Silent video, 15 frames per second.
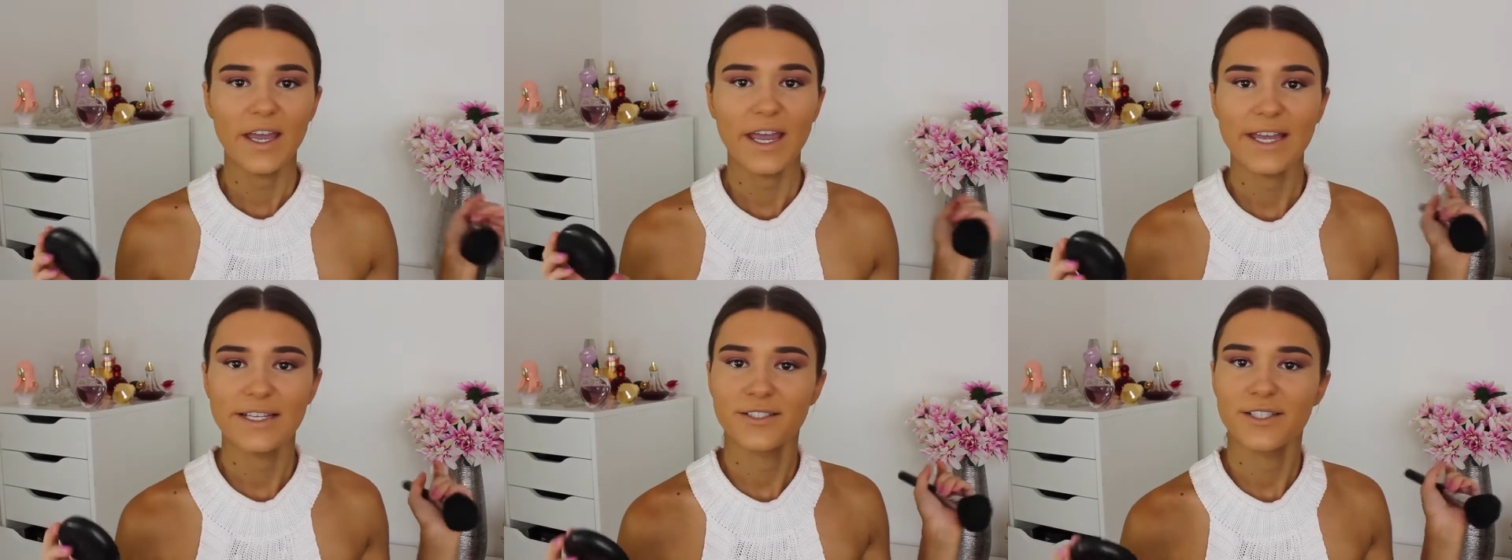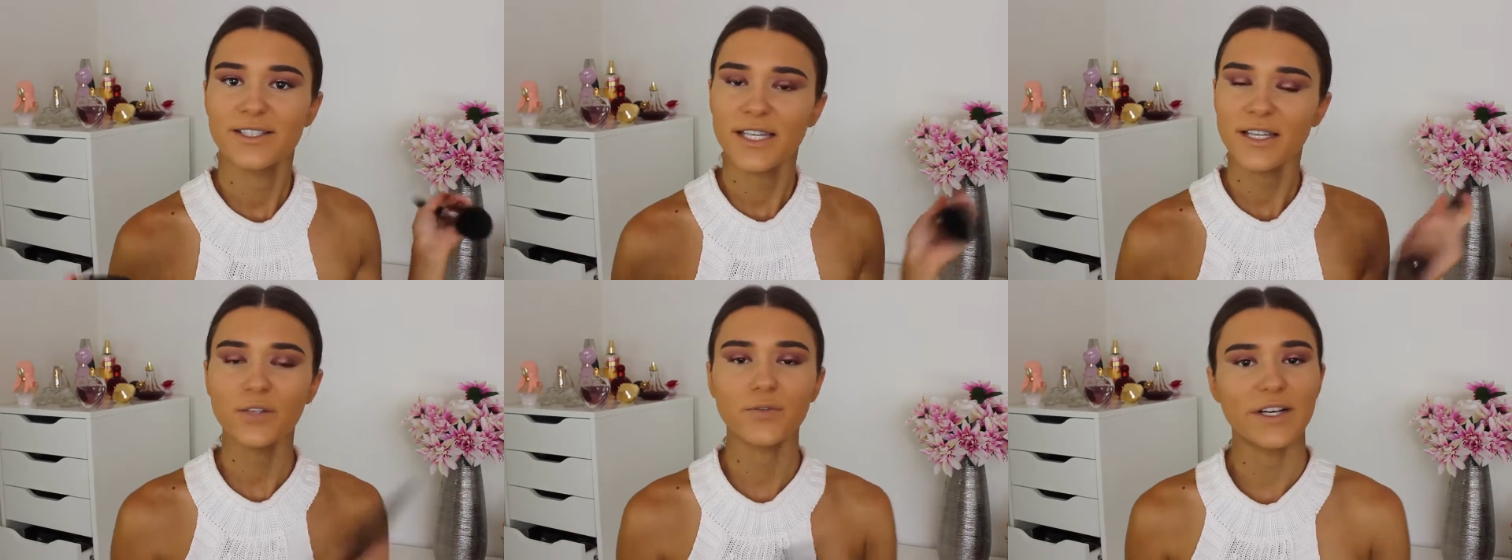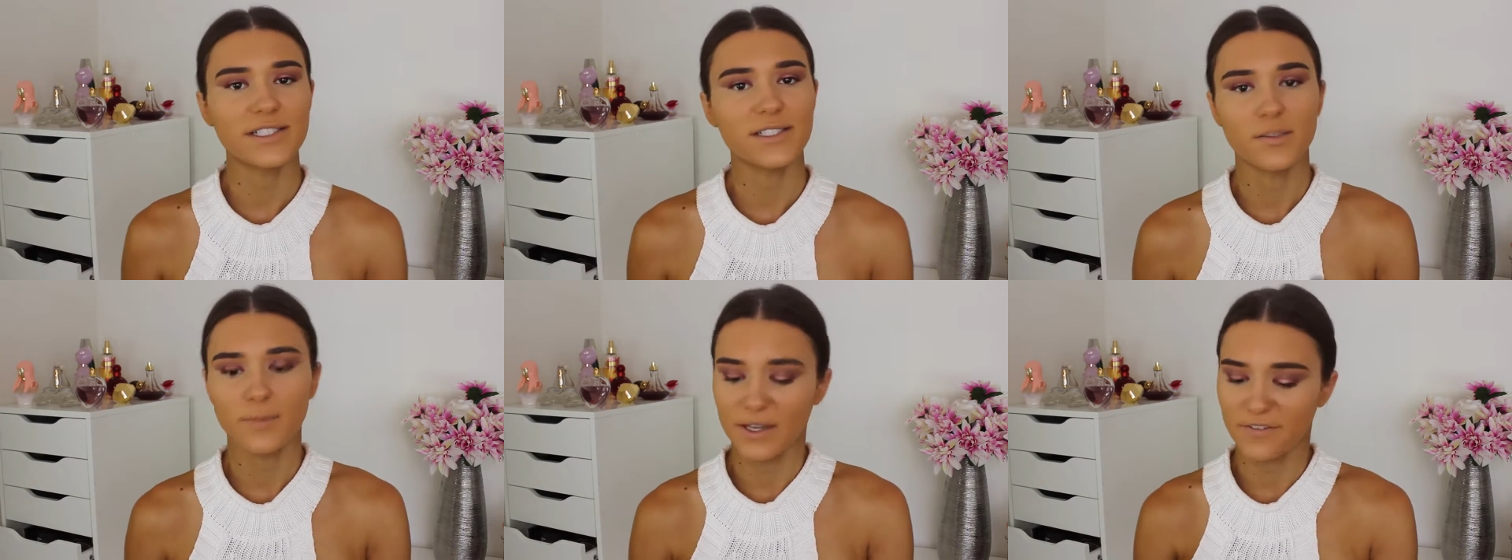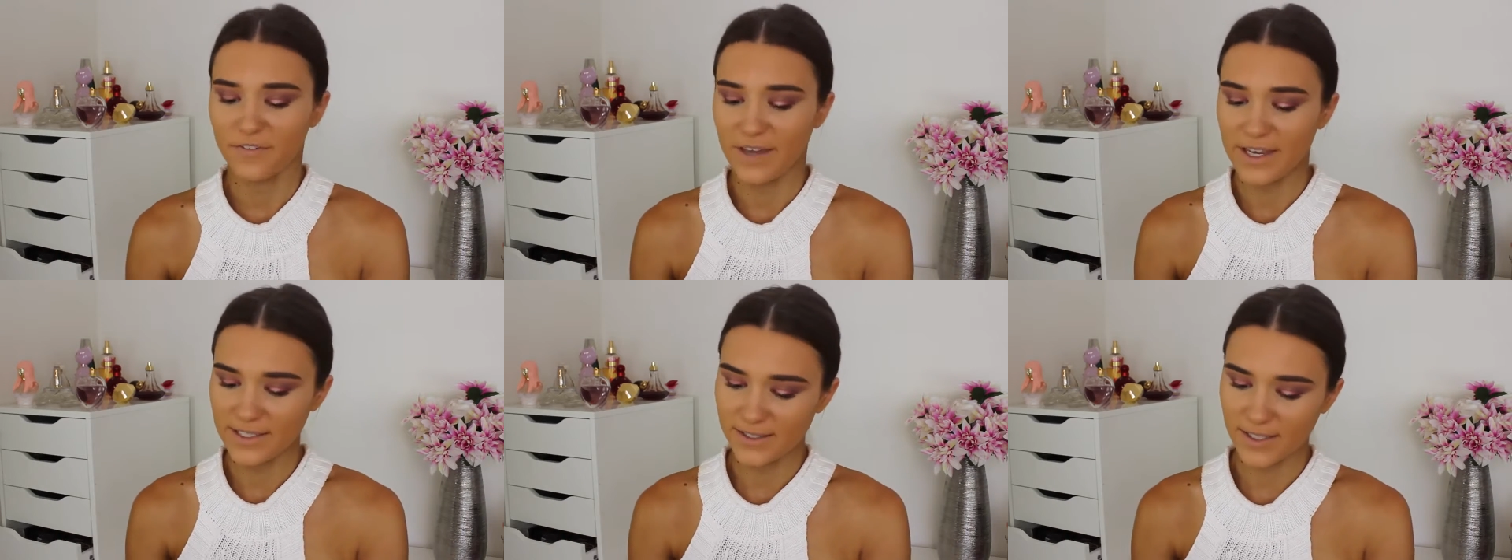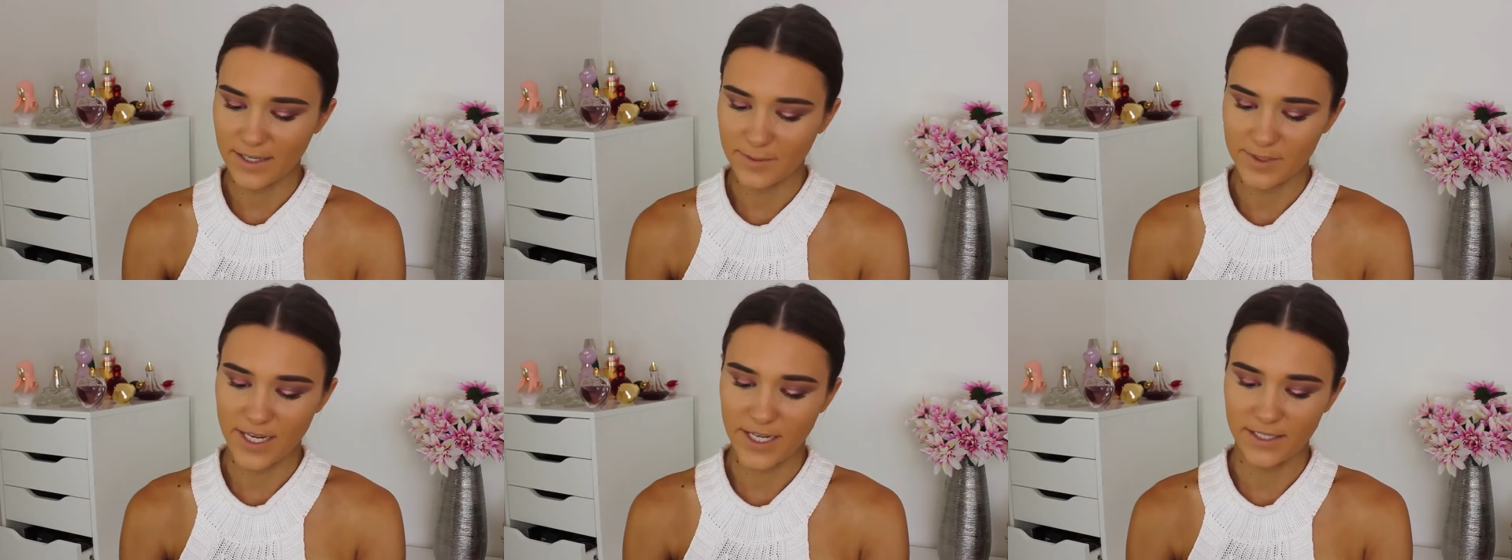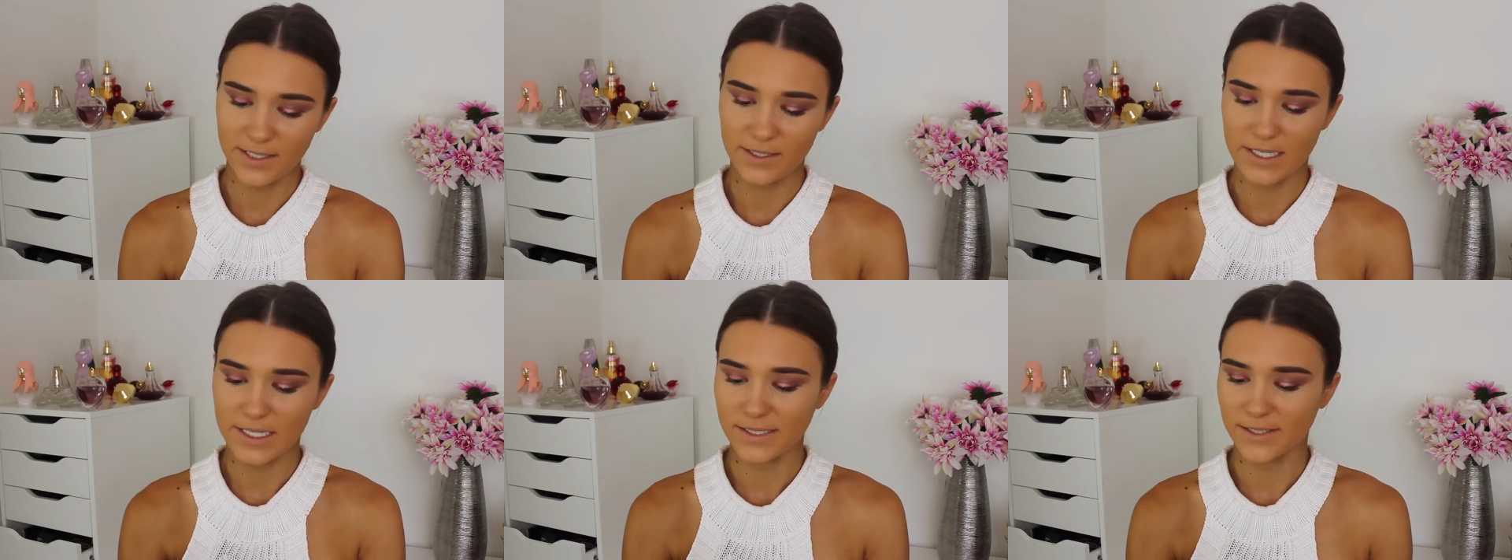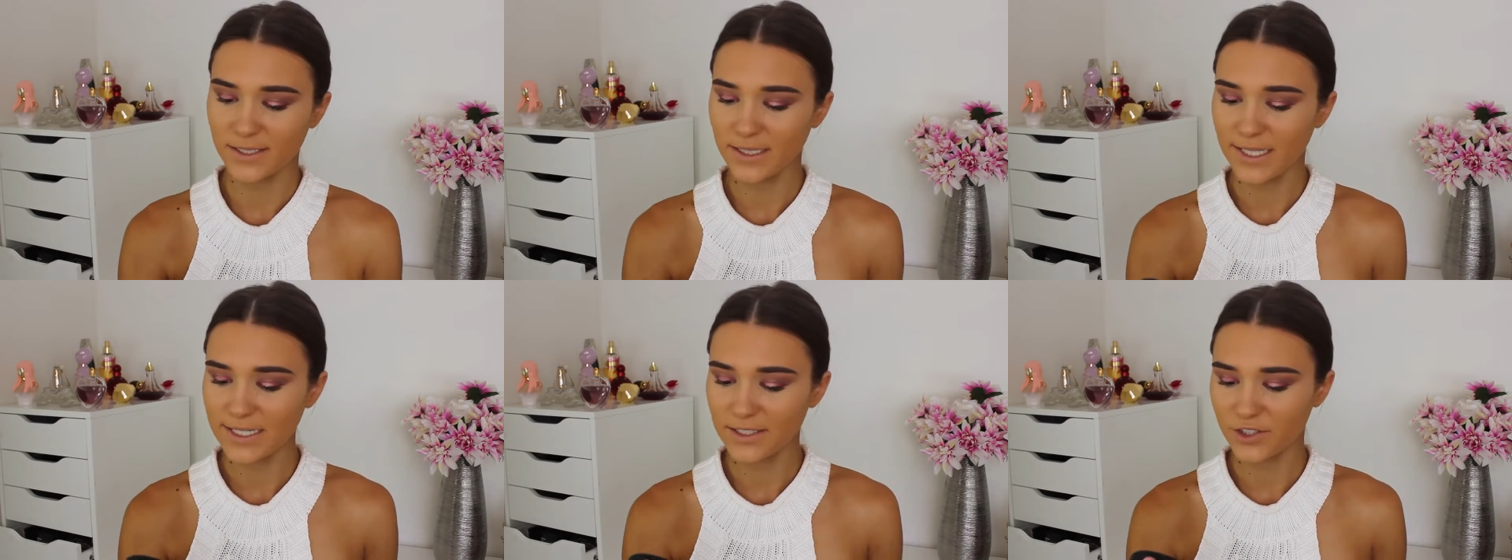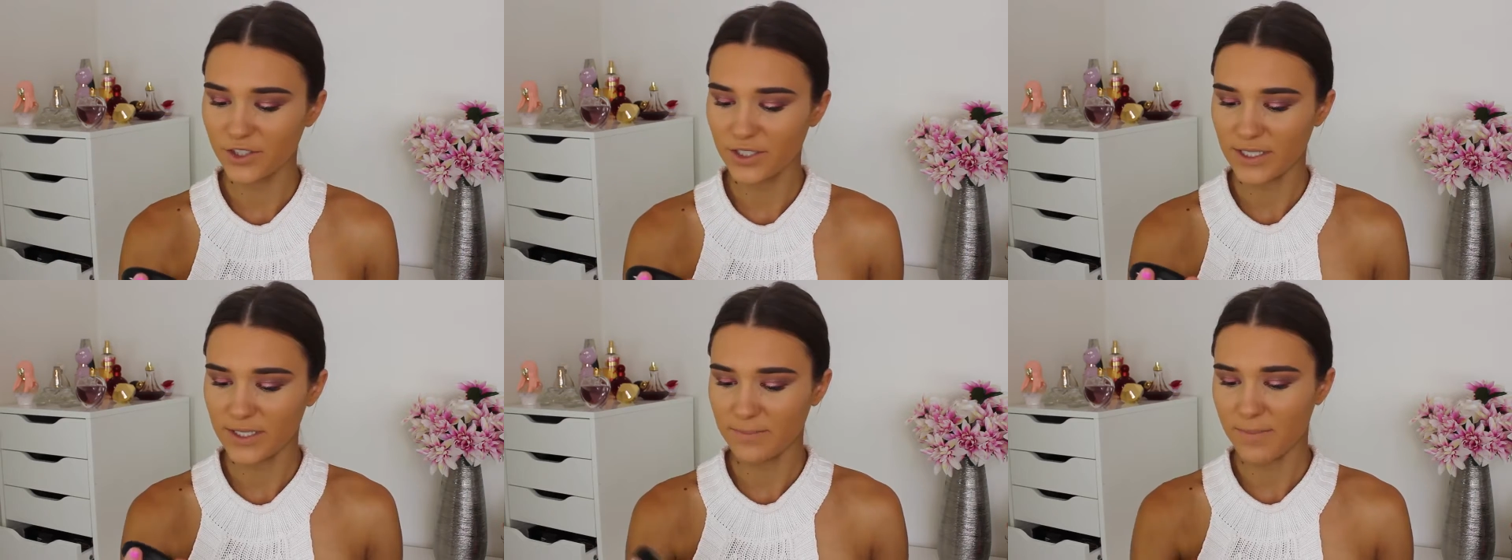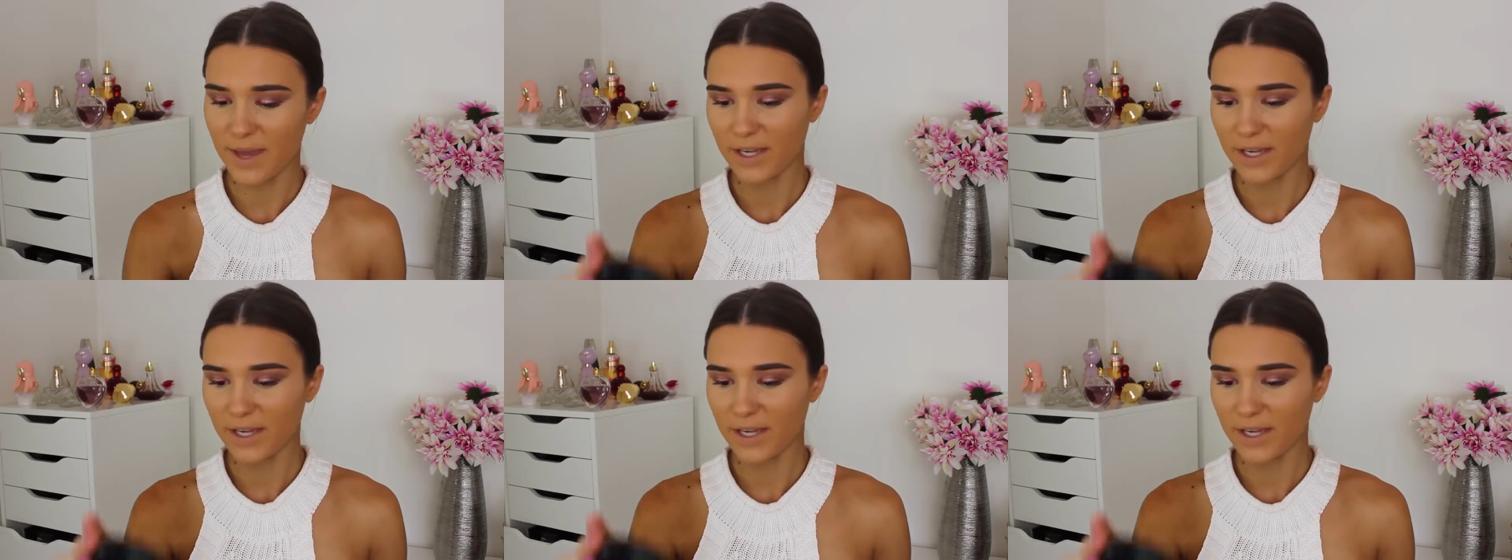And to set the rest of my face, I'm taking the Select Sheer